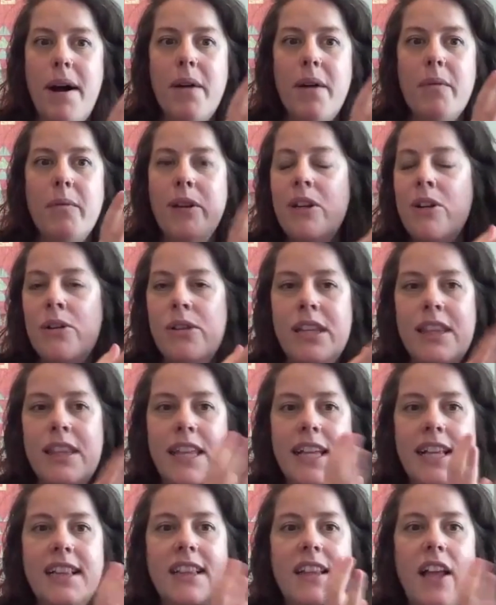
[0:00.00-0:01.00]
But we know that
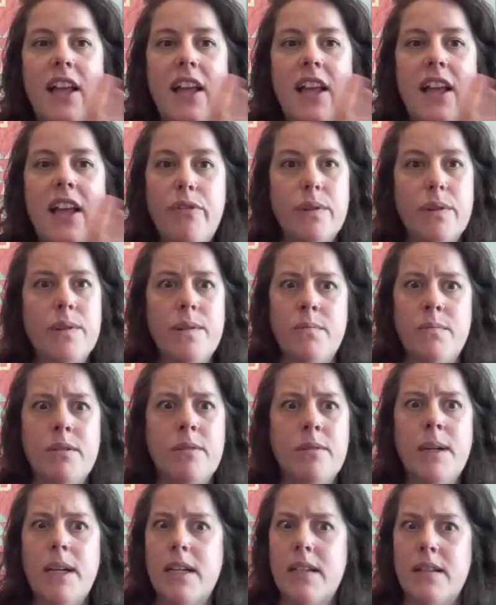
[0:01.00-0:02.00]
they love frozen
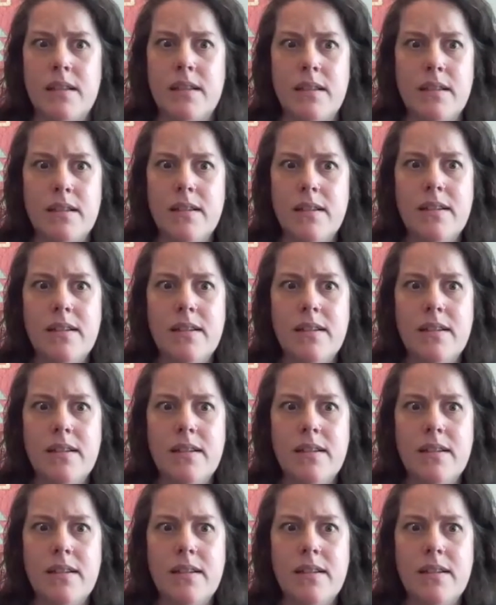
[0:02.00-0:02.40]
blueberries.